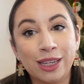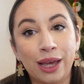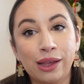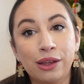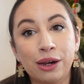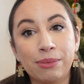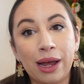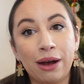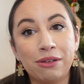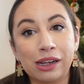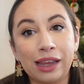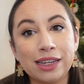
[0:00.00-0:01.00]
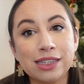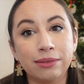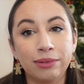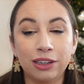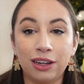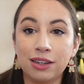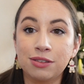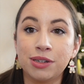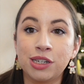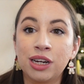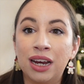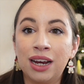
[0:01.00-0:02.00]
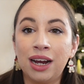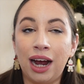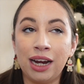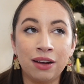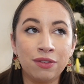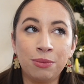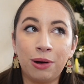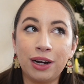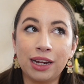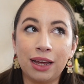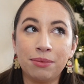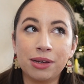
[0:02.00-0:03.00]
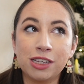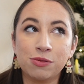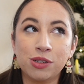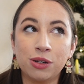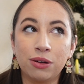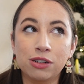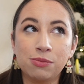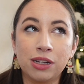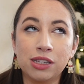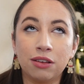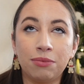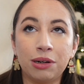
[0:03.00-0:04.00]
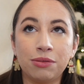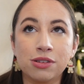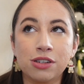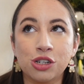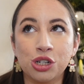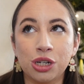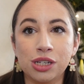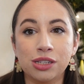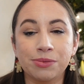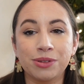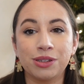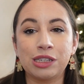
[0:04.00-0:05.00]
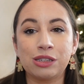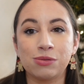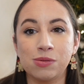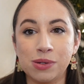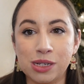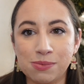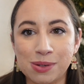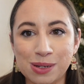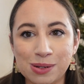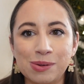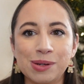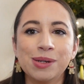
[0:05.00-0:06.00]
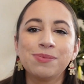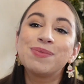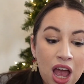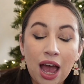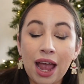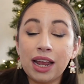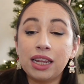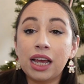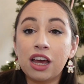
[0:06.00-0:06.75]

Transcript: including my Hourglass lip gloss, which I never bought again because it was so expensive, but it was such a nice lip gloss, so it makes me angry. I had